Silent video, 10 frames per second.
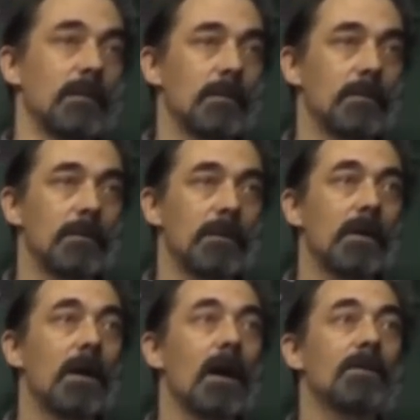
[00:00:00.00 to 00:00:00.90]

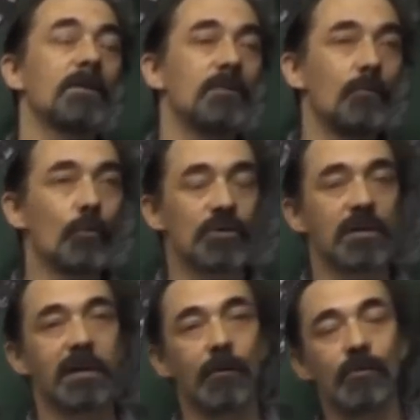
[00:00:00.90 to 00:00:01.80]
That's because the
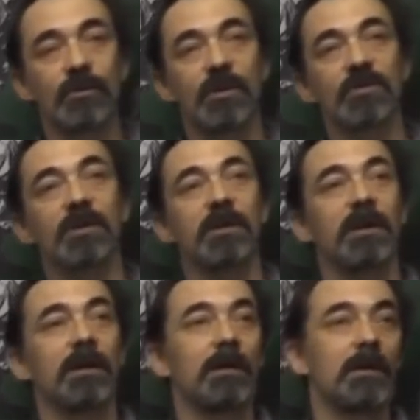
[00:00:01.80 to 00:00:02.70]
army has its
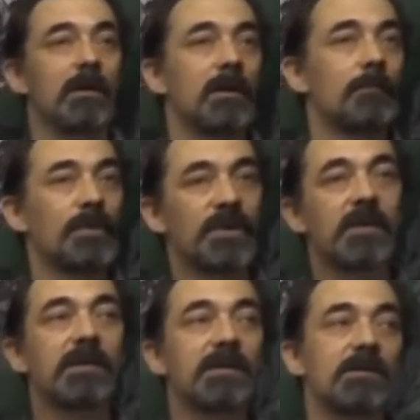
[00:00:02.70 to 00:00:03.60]
hands tied
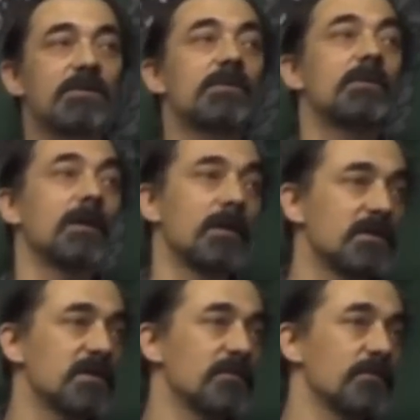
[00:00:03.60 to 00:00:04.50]
by
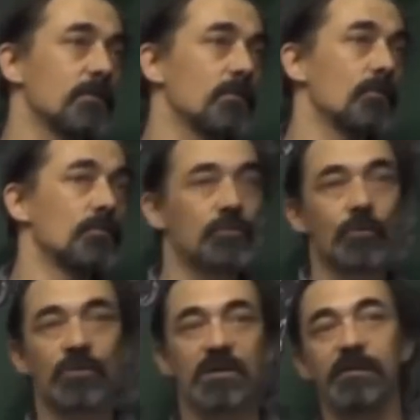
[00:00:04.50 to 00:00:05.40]
this
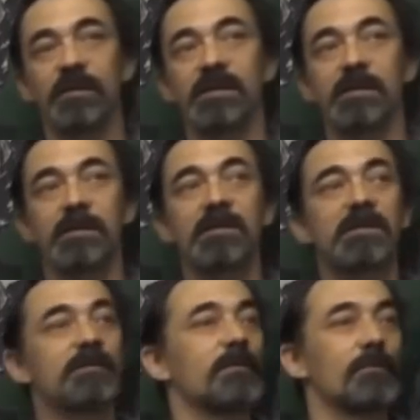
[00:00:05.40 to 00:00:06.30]
factor.
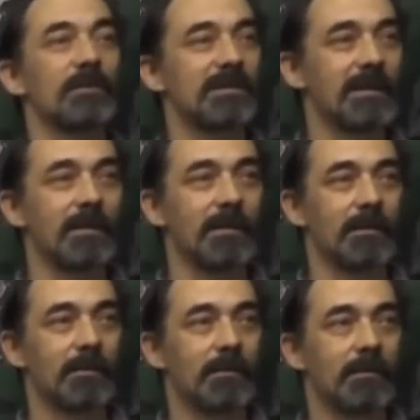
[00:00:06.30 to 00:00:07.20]
It
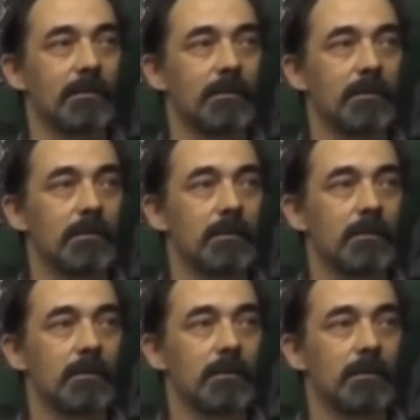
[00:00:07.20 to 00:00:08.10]
cannot kill